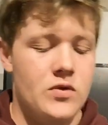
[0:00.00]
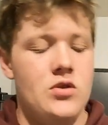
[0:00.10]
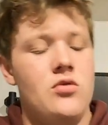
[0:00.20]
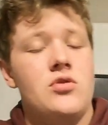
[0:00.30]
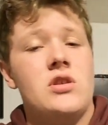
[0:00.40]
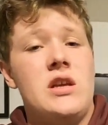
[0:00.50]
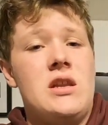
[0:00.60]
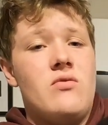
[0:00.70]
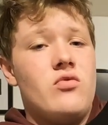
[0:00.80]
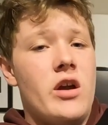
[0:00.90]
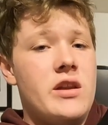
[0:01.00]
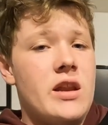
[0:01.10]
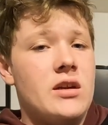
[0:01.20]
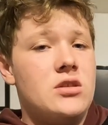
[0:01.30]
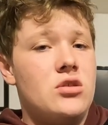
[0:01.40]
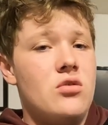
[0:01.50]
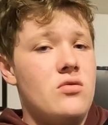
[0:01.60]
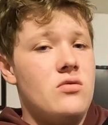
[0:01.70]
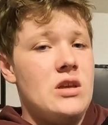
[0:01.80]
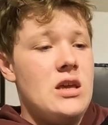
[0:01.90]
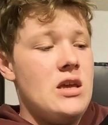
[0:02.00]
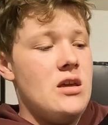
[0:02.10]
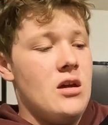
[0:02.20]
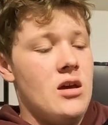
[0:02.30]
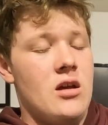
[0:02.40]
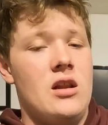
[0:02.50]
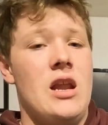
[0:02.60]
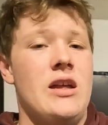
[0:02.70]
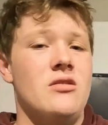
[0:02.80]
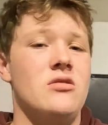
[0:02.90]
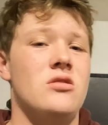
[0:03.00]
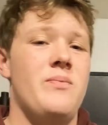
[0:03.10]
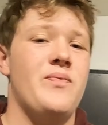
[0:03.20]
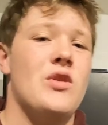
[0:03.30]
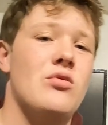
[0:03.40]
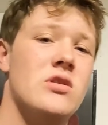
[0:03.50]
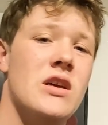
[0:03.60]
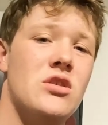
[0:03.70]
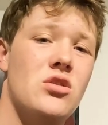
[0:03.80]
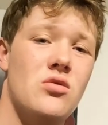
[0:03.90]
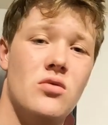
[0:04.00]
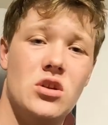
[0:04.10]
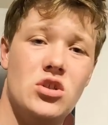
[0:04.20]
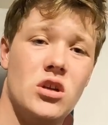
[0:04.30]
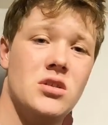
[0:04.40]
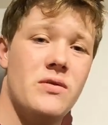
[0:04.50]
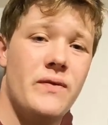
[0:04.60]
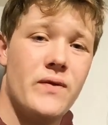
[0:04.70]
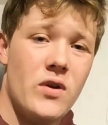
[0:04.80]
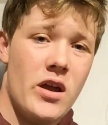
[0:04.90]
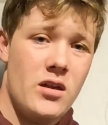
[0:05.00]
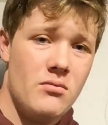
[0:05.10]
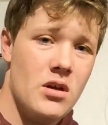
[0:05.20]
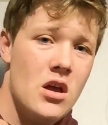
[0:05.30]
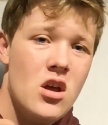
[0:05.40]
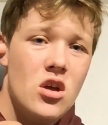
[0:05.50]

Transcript: usually right next to the lens, which lets you adjust frame.